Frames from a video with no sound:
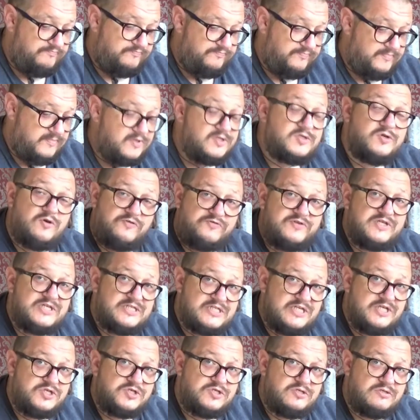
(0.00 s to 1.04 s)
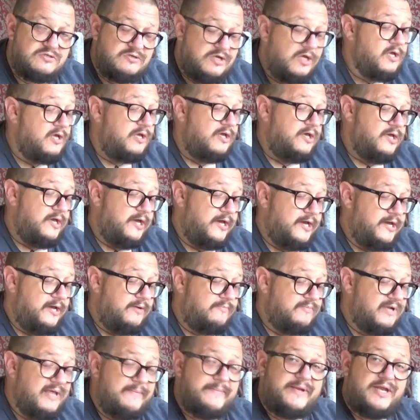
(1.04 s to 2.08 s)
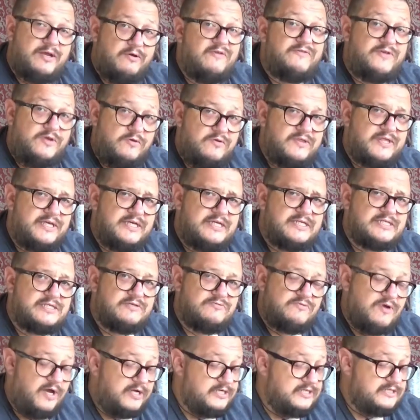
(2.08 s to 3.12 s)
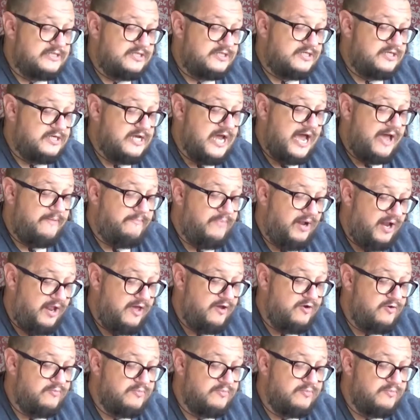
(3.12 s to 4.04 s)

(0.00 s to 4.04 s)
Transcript: Tough decision. Let me know if you think it's the right decision down below.